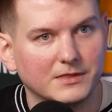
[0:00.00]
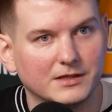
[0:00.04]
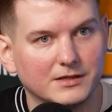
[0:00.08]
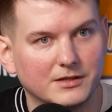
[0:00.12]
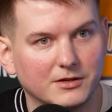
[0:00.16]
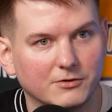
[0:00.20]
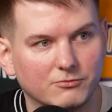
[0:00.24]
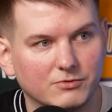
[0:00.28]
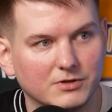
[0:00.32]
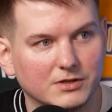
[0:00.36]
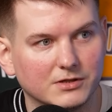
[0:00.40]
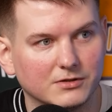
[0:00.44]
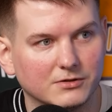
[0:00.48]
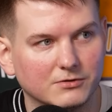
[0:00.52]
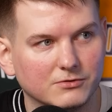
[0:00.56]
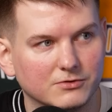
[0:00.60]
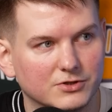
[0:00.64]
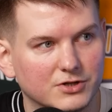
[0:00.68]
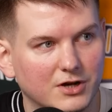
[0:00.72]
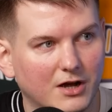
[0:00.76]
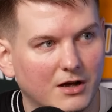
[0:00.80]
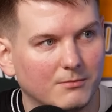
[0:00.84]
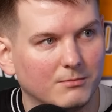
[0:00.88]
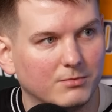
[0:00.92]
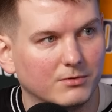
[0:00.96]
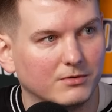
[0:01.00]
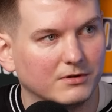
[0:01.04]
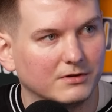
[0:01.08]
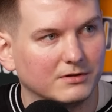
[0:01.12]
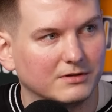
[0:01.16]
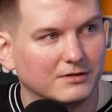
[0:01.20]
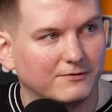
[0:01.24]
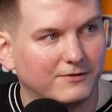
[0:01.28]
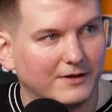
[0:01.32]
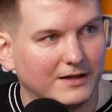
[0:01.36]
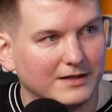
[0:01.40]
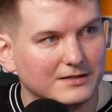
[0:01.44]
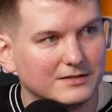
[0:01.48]
did a really good job
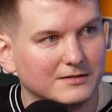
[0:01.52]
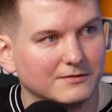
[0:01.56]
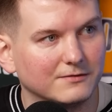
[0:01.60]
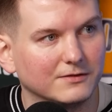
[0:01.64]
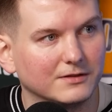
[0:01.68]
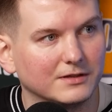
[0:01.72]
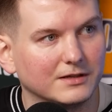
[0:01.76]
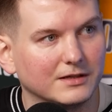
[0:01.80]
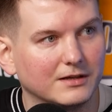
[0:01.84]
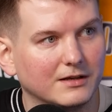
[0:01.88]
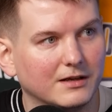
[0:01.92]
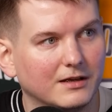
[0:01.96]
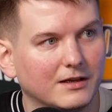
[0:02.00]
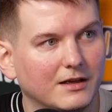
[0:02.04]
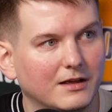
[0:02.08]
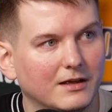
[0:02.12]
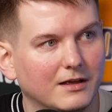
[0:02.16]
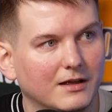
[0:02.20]
defensively,